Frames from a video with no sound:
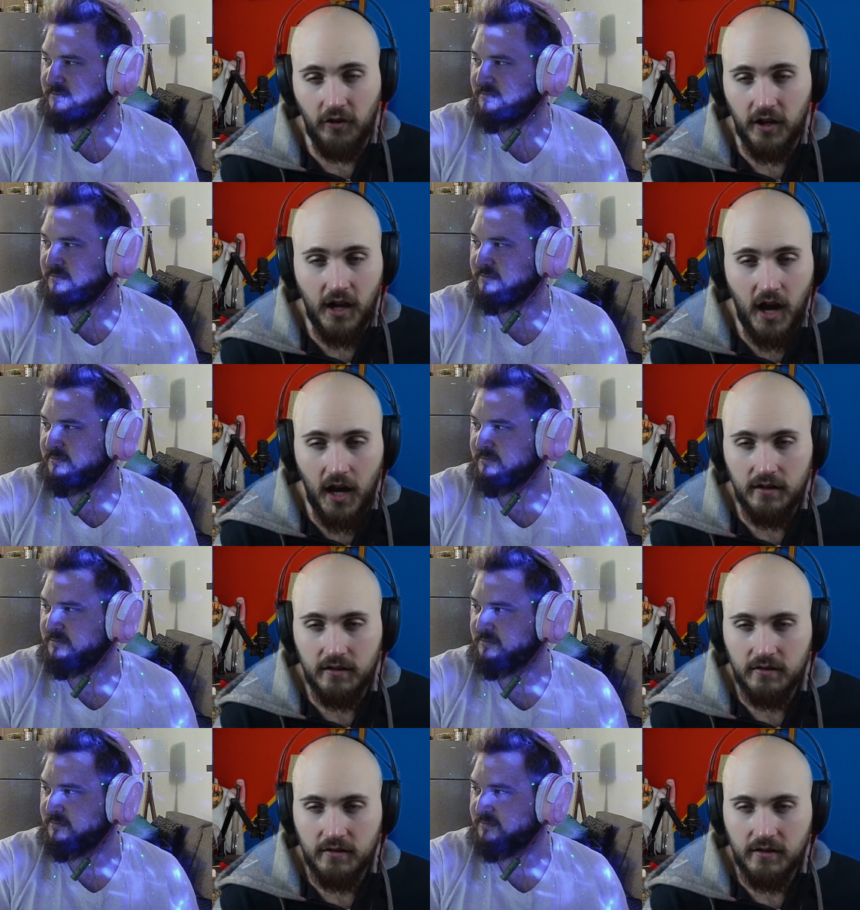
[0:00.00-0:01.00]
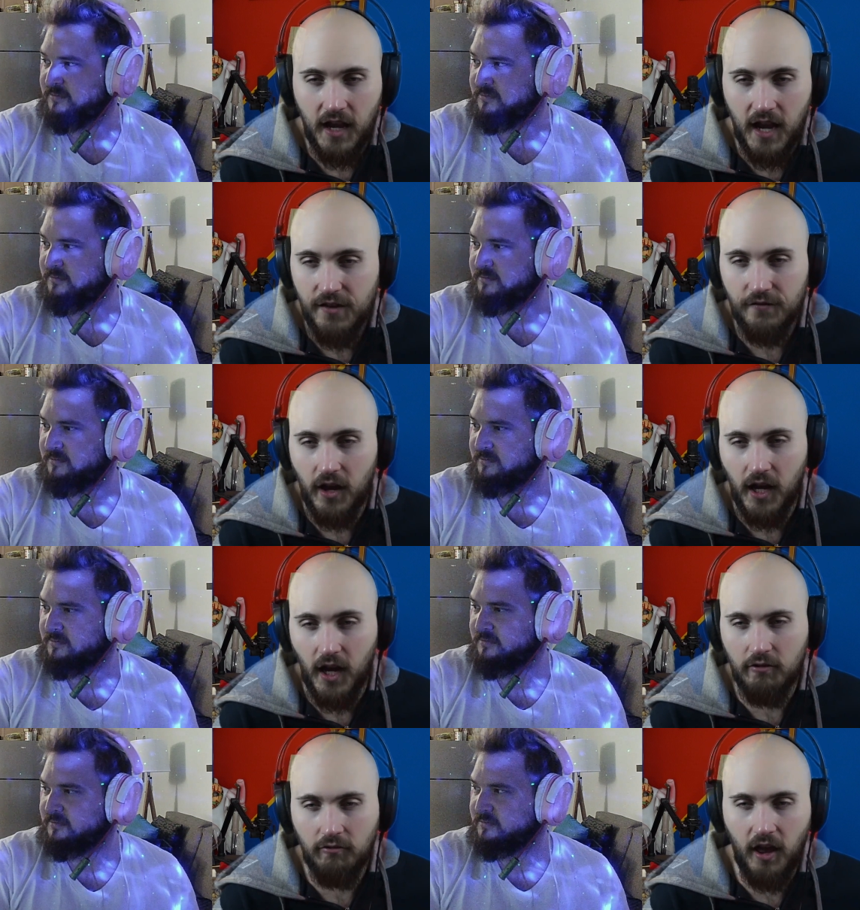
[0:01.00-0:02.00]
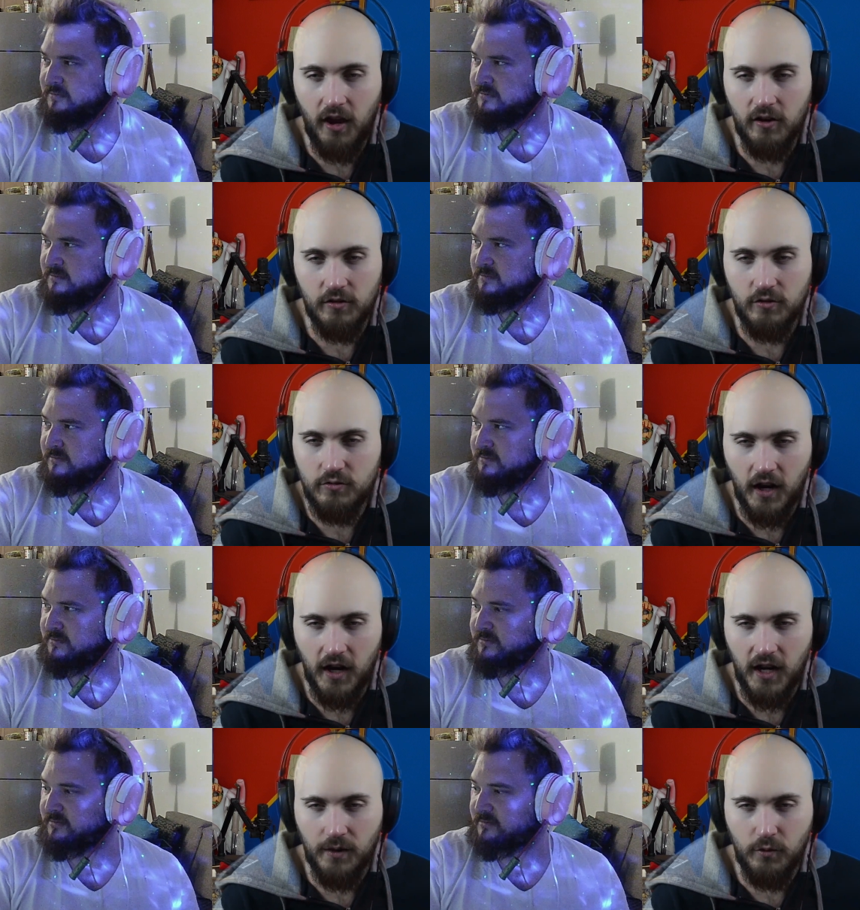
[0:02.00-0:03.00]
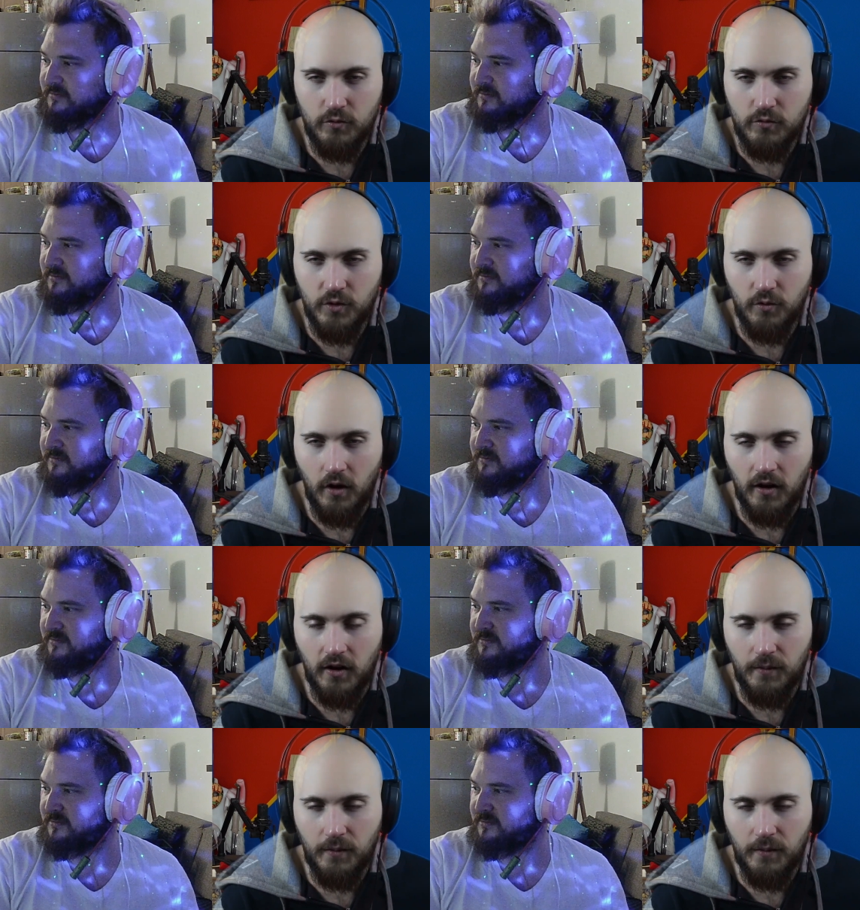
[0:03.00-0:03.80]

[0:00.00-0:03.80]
Speaker 1: not I, I don't care who I am who you are